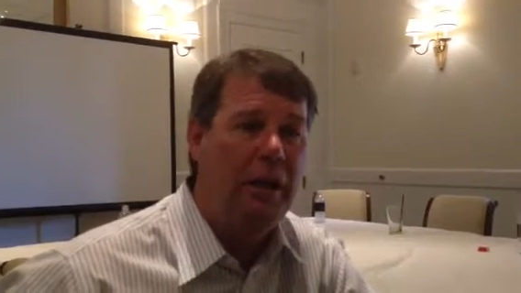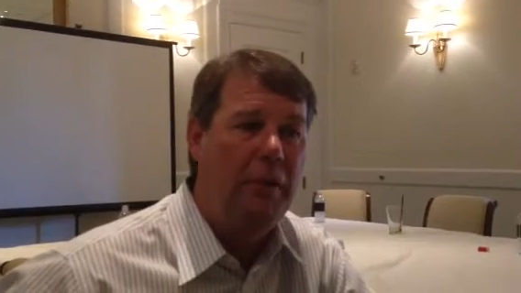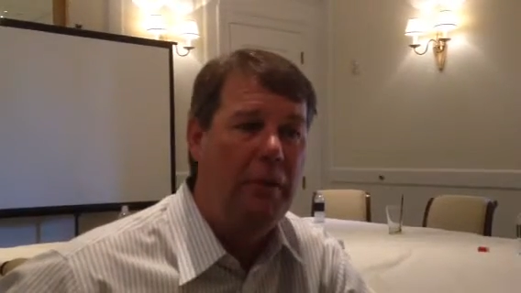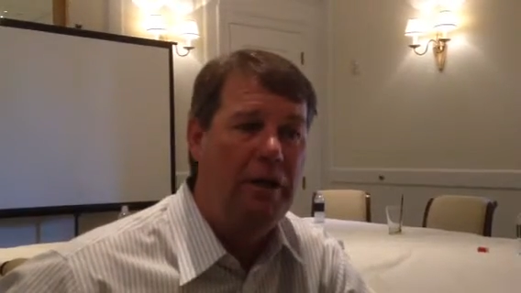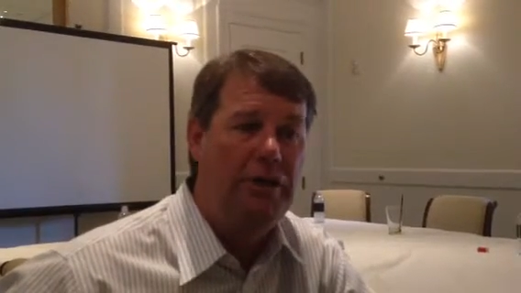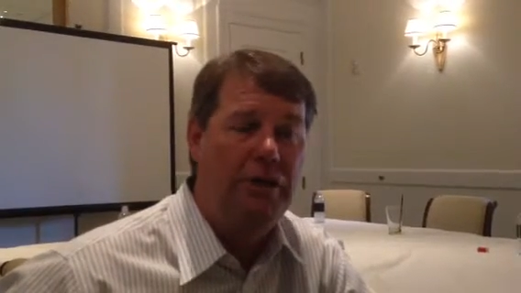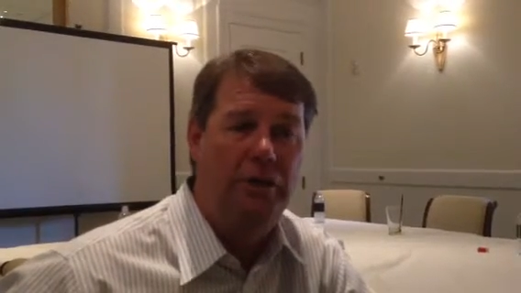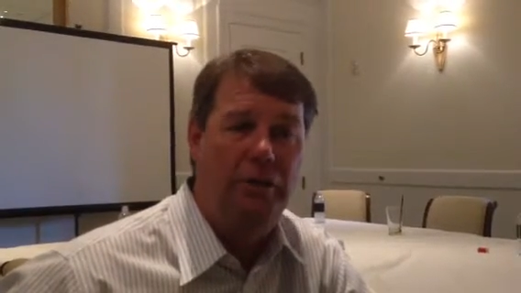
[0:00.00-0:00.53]

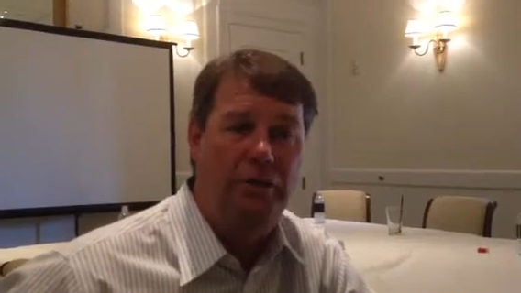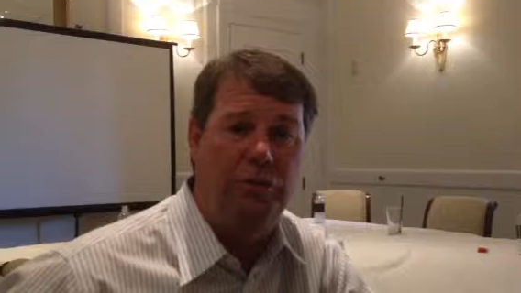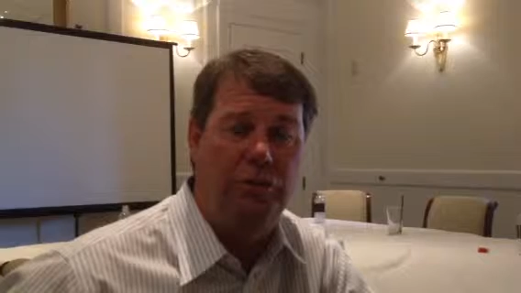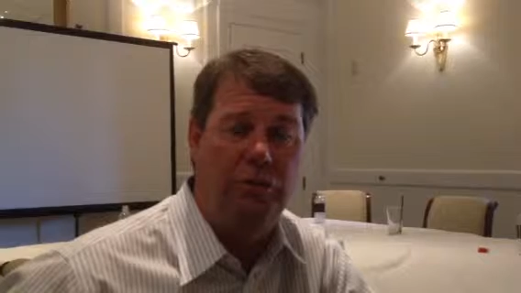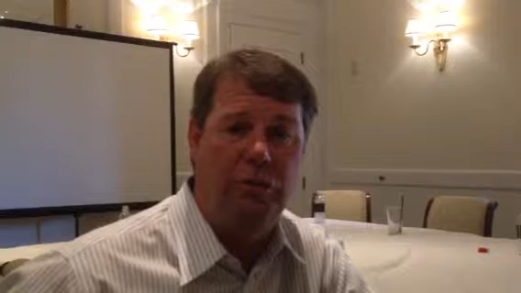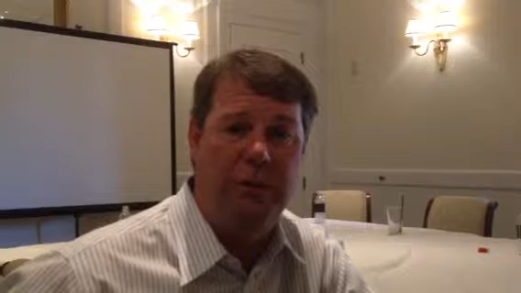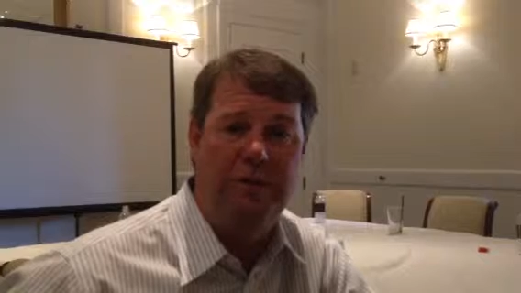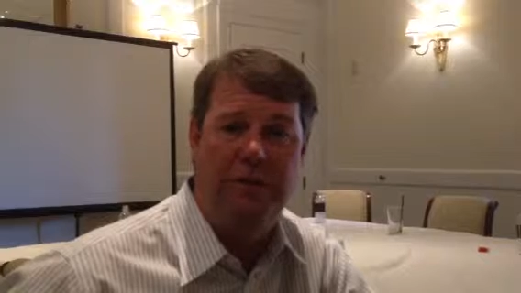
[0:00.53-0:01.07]
but he's still in
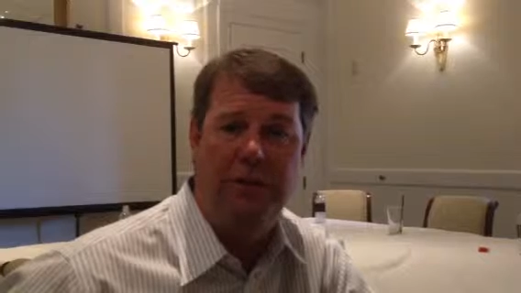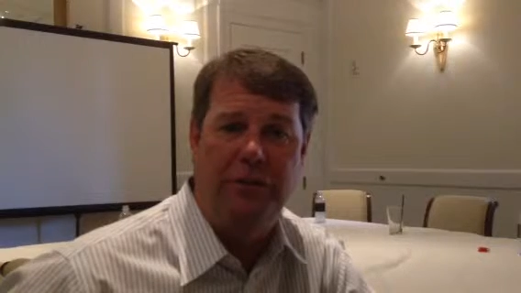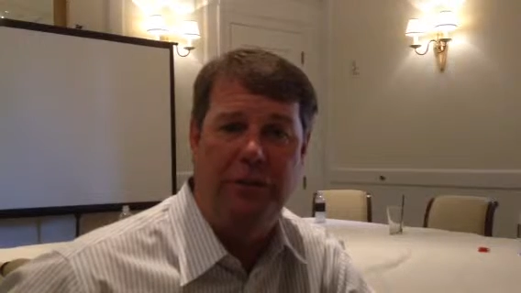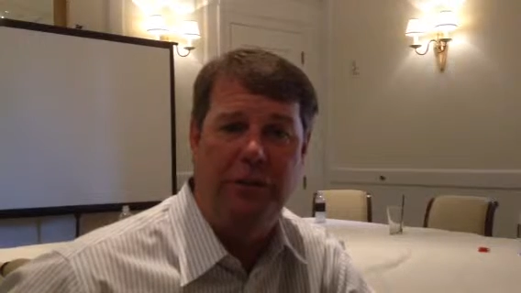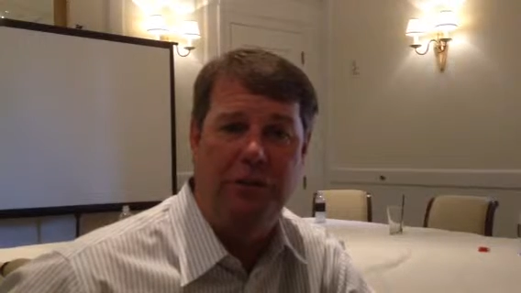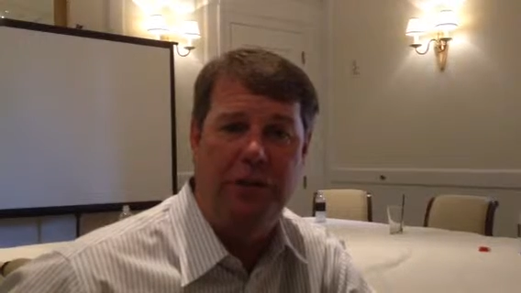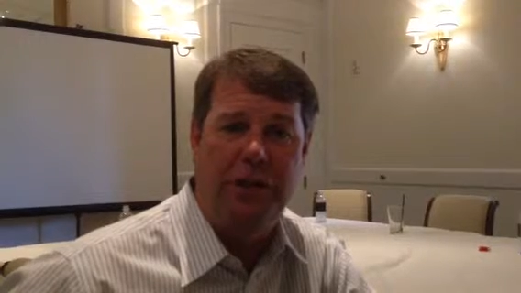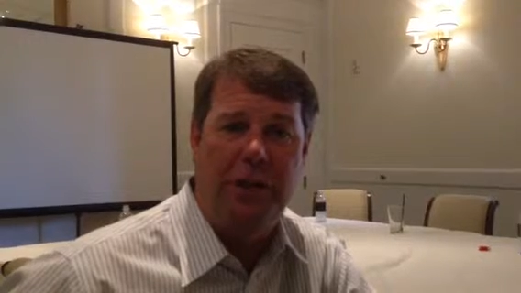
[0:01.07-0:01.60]
great
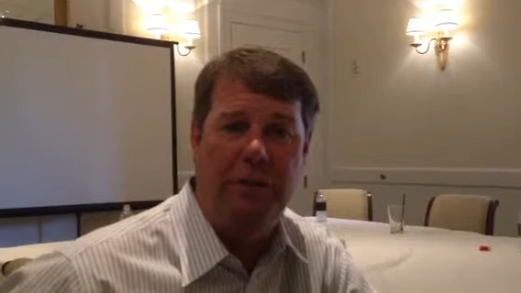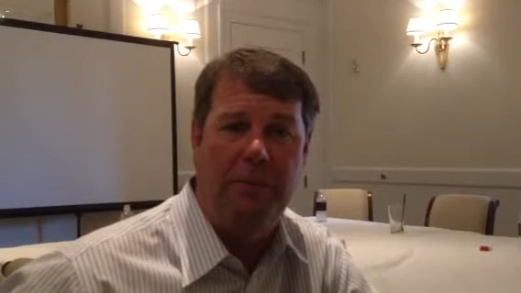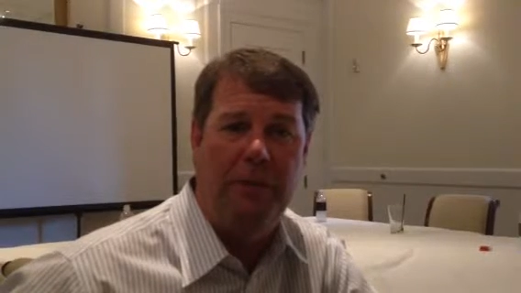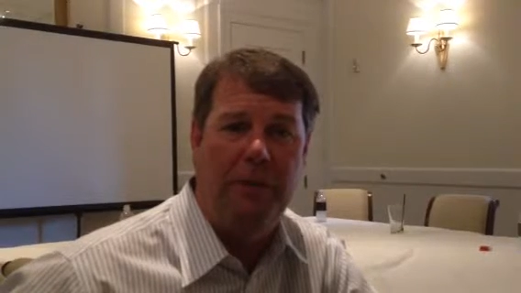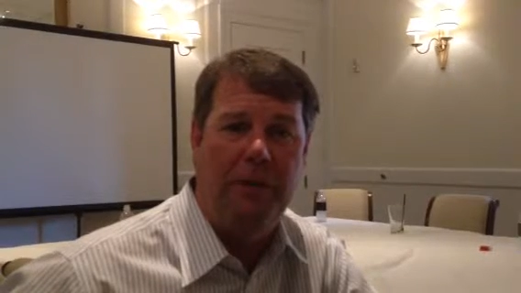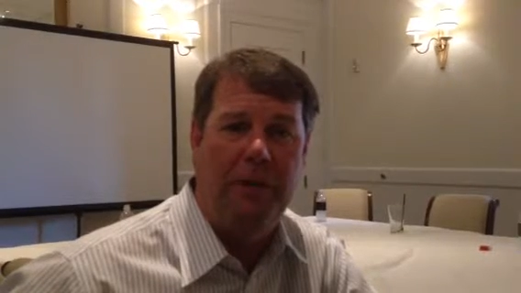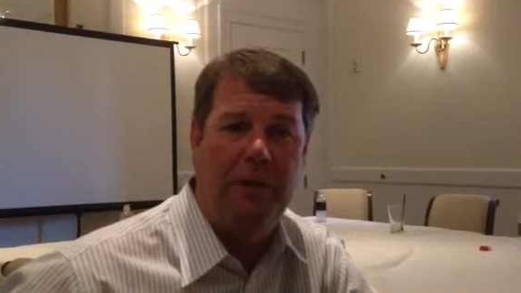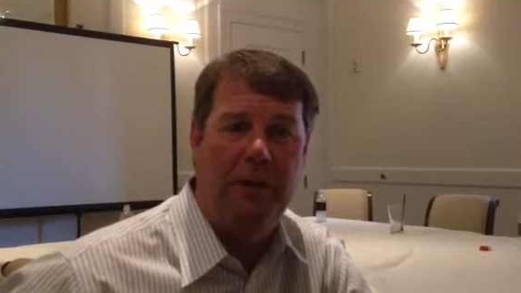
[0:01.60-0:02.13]
physical shape,
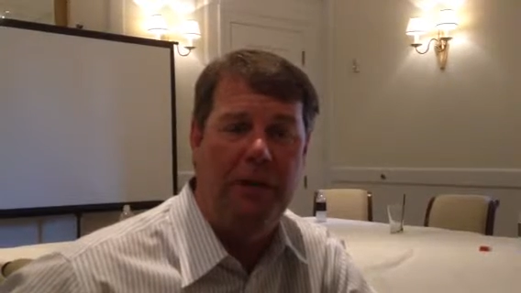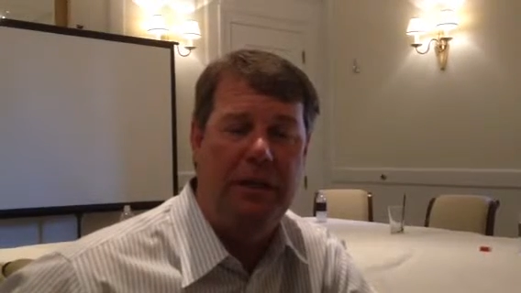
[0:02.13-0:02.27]
and uh,